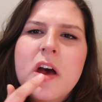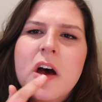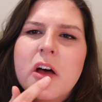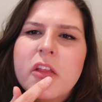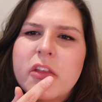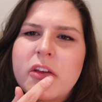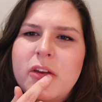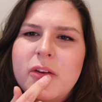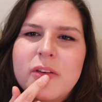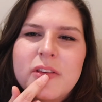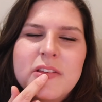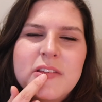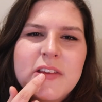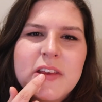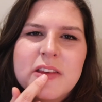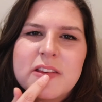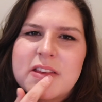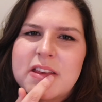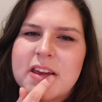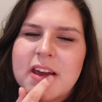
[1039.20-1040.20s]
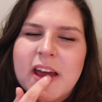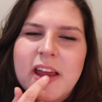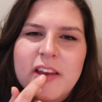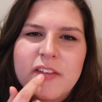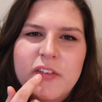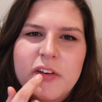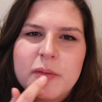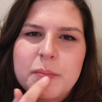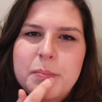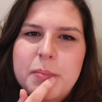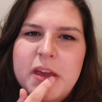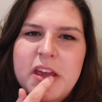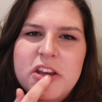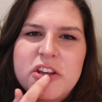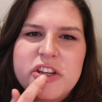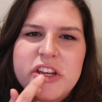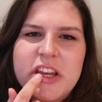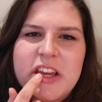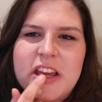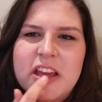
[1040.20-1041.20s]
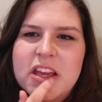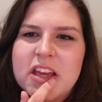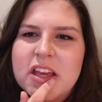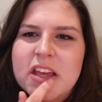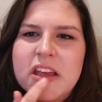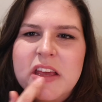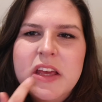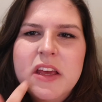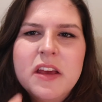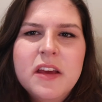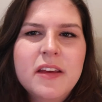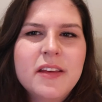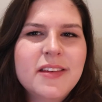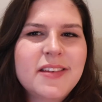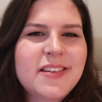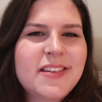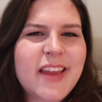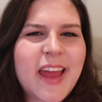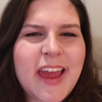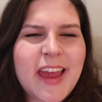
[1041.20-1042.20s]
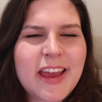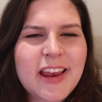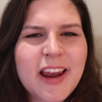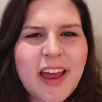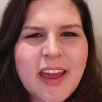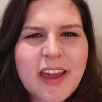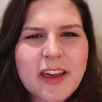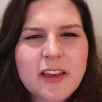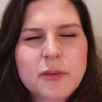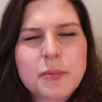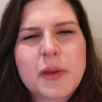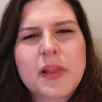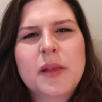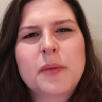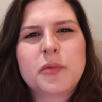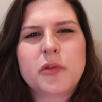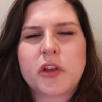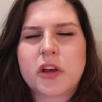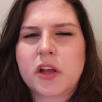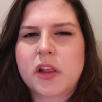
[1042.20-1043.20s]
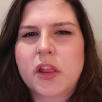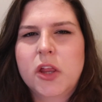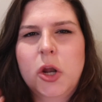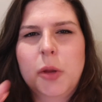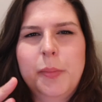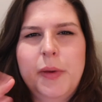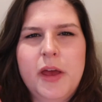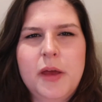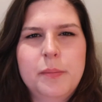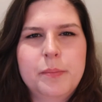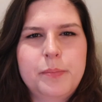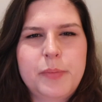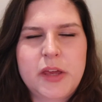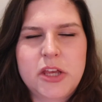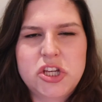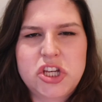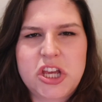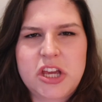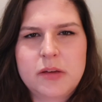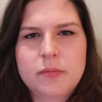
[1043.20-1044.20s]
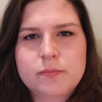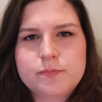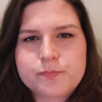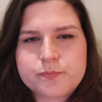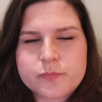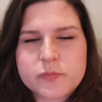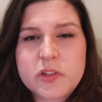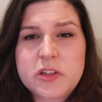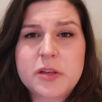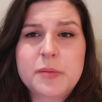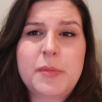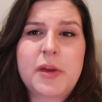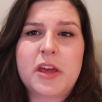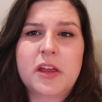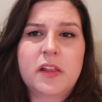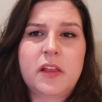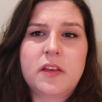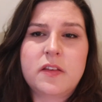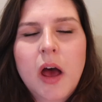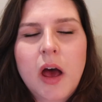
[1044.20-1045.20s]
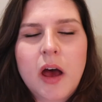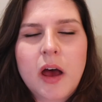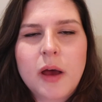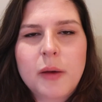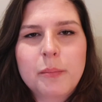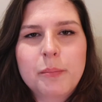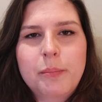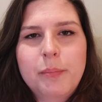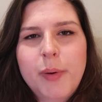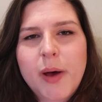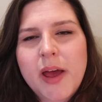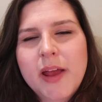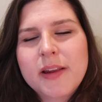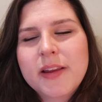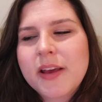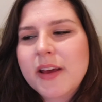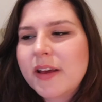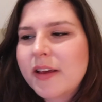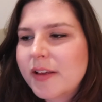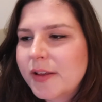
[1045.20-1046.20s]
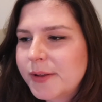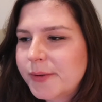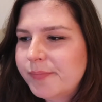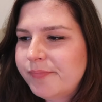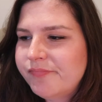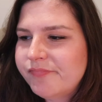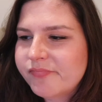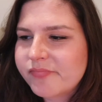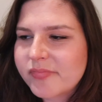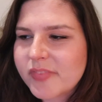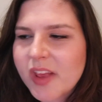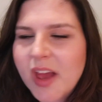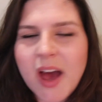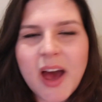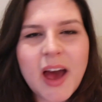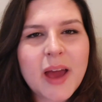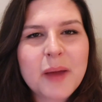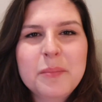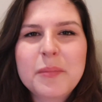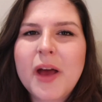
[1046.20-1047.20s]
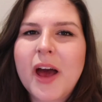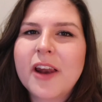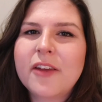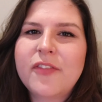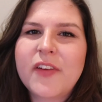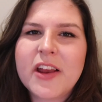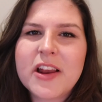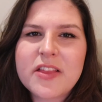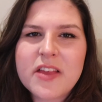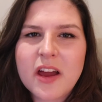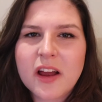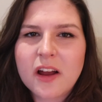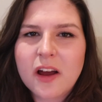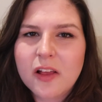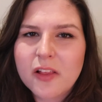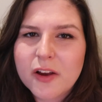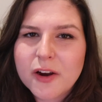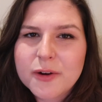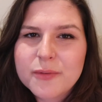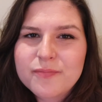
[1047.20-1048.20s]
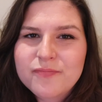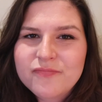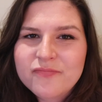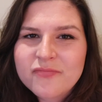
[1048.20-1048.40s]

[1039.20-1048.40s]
Although you can still see kind of a peachy stain, I guess. My lips look a little bit peachy, to me at least. But I'm not a fan of that color.